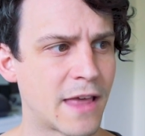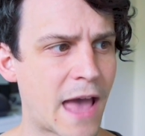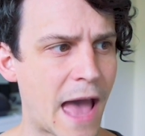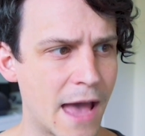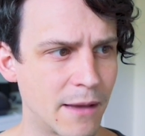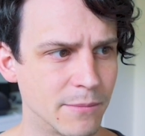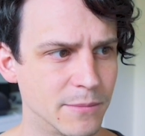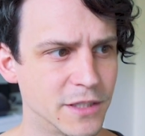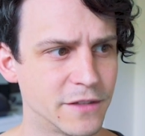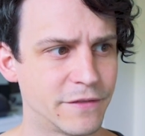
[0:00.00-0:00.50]
the
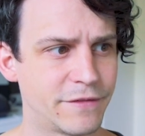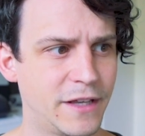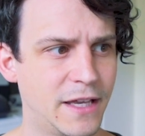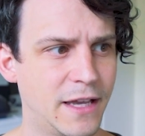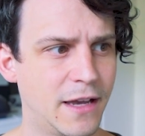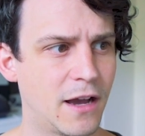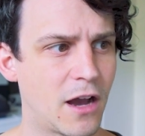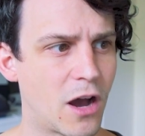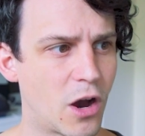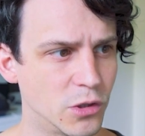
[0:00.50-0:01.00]

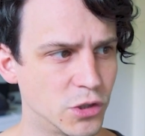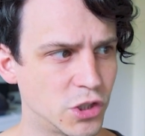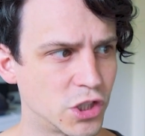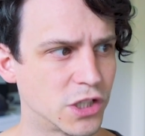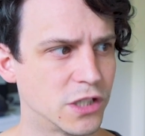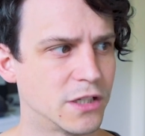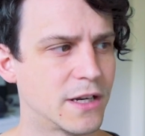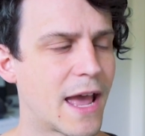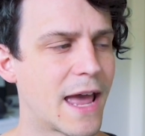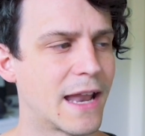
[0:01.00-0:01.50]
atmosphere,
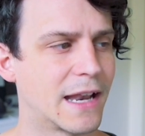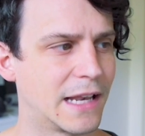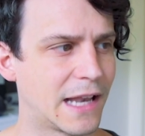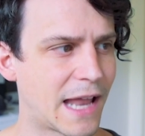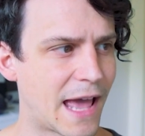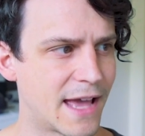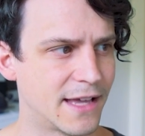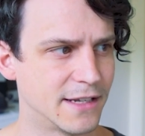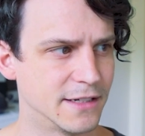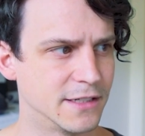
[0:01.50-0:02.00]
ocean, and
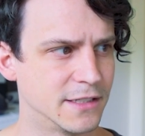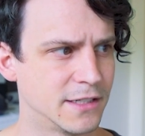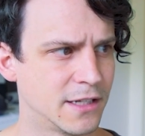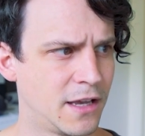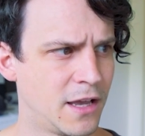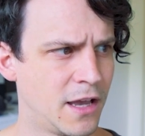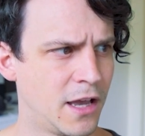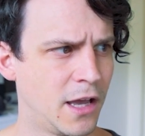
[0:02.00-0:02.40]
land